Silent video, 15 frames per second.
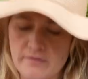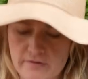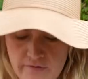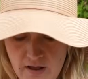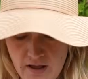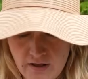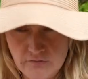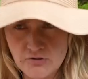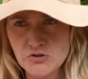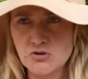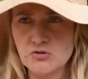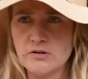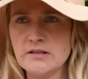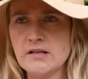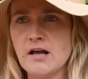around
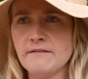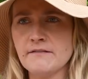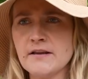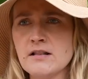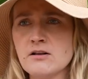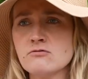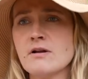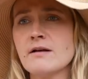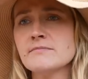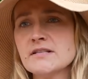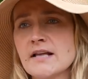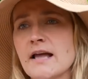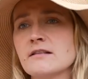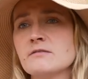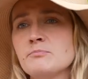2.5 kilograms
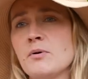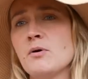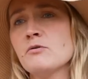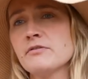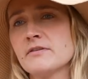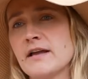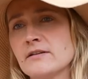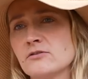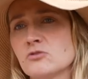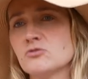and both Yato